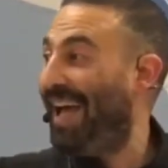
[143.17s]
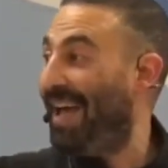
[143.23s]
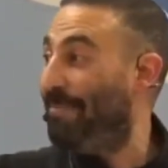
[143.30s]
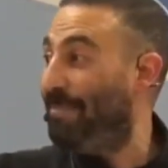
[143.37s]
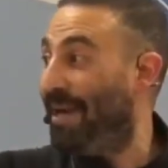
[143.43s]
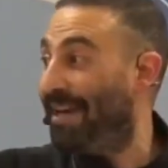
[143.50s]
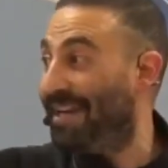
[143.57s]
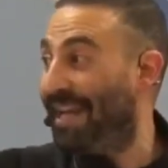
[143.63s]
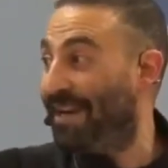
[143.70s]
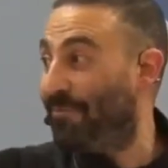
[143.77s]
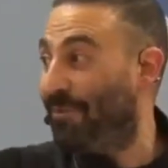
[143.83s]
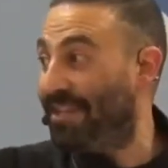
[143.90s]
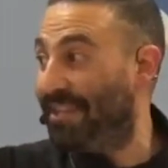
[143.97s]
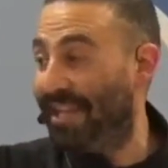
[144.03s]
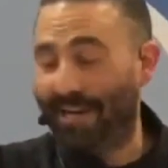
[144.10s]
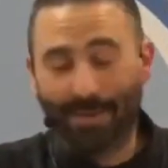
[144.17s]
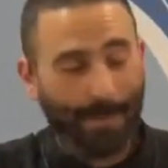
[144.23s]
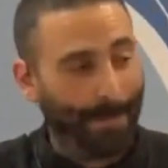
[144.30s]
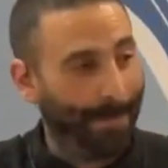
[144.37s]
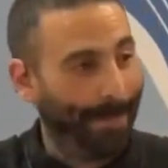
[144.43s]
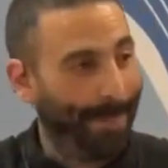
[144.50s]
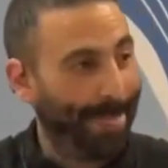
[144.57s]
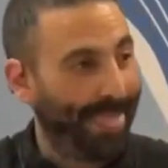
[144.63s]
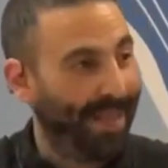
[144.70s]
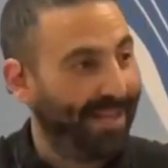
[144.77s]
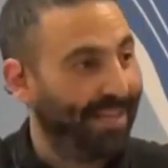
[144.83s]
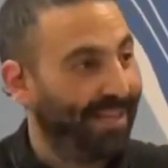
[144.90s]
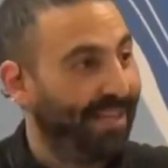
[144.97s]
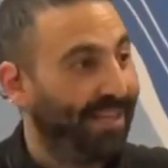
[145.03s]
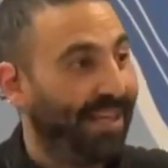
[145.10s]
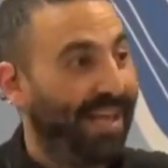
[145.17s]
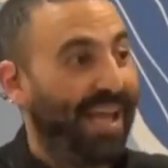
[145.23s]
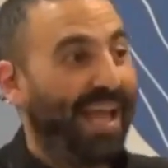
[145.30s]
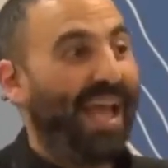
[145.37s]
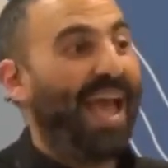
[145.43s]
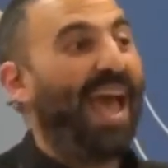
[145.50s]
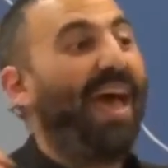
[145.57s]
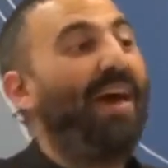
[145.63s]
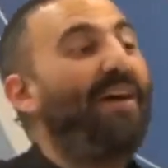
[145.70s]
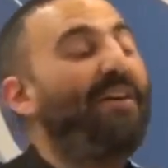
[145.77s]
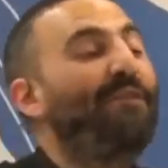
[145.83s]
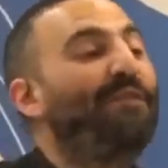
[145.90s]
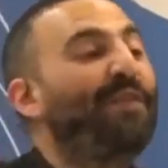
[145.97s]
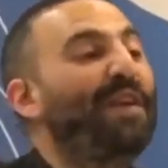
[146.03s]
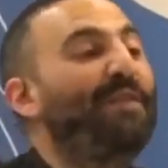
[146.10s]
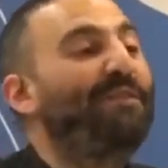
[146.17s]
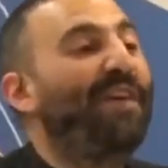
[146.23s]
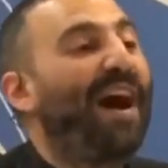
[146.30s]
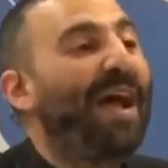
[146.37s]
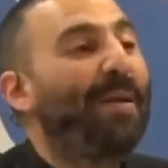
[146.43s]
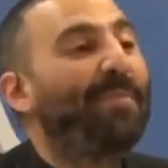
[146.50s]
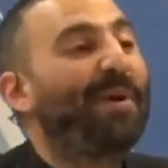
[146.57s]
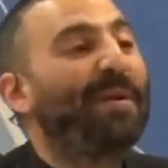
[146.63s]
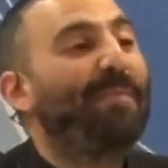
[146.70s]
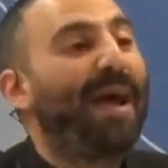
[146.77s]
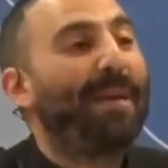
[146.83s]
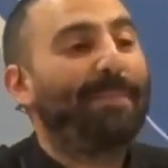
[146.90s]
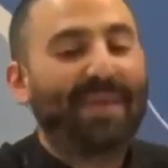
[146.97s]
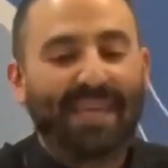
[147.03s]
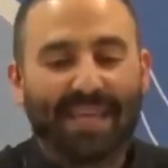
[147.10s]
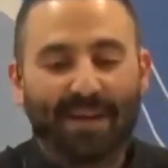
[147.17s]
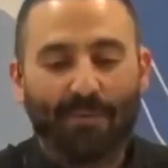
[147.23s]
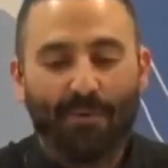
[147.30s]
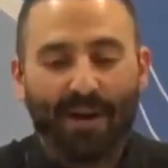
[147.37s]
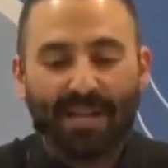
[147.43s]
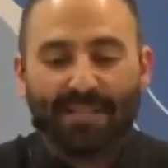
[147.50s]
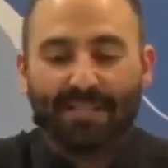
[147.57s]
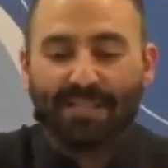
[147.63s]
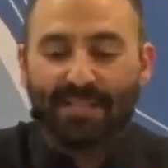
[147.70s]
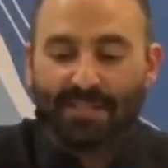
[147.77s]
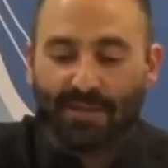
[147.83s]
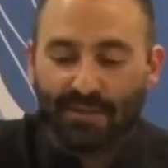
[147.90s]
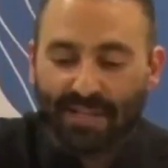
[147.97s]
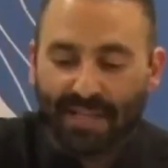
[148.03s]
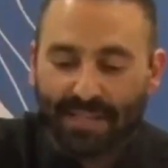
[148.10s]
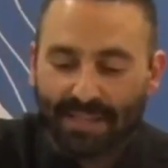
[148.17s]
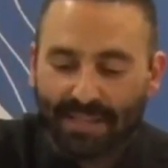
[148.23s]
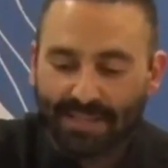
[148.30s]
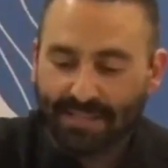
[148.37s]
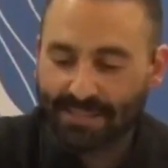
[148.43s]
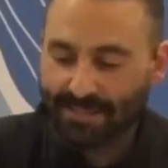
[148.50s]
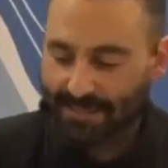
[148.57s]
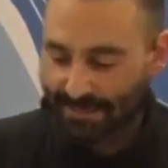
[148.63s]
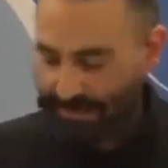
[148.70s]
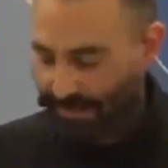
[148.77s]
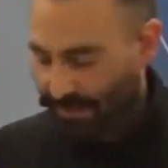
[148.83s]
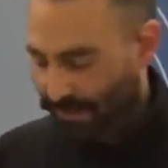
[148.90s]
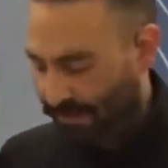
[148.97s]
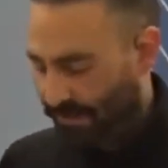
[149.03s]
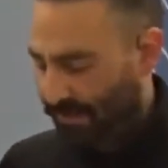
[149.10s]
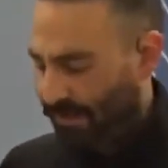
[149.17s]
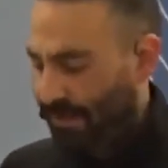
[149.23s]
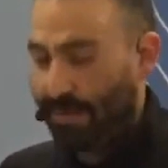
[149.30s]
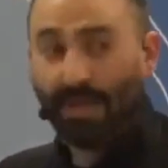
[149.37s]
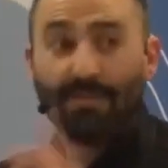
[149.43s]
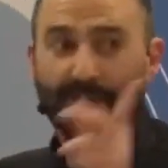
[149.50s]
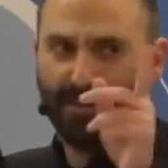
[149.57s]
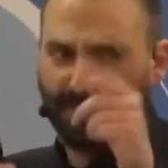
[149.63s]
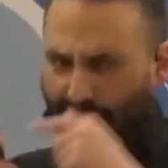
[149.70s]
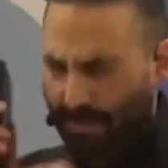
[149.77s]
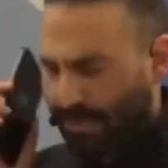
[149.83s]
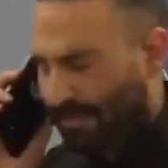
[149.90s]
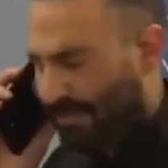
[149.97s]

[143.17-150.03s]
And Marianne wasn't there. Every fiber in my being wanted to just go like this. Go, oh, excuse me.